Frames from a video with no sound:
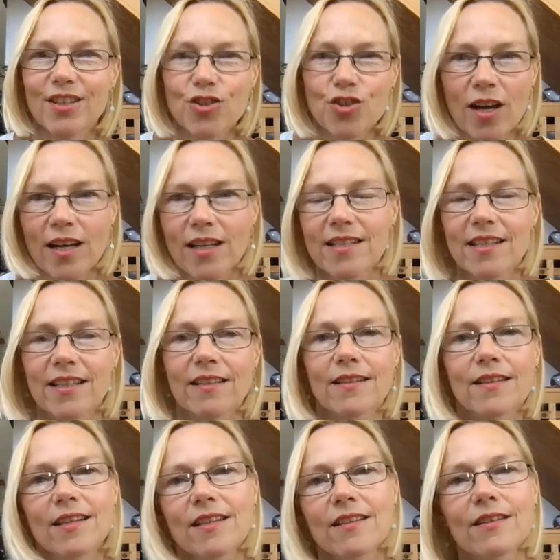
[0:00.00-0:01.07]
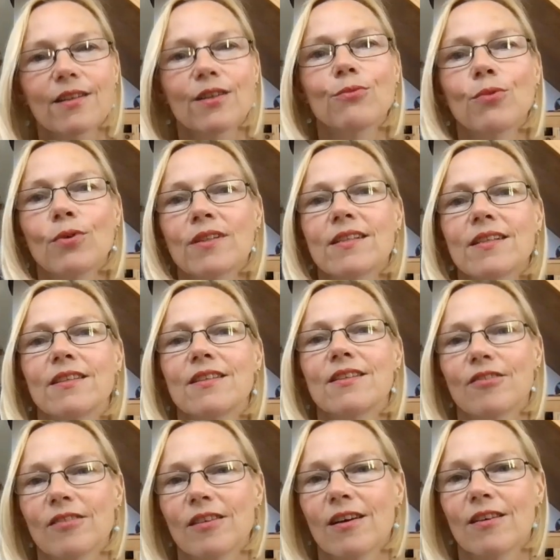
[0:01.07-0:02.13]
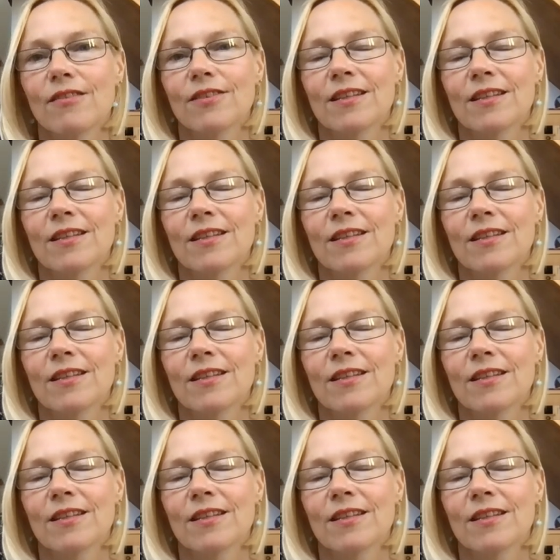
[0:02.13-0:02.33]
and attracting the things that you want into your life,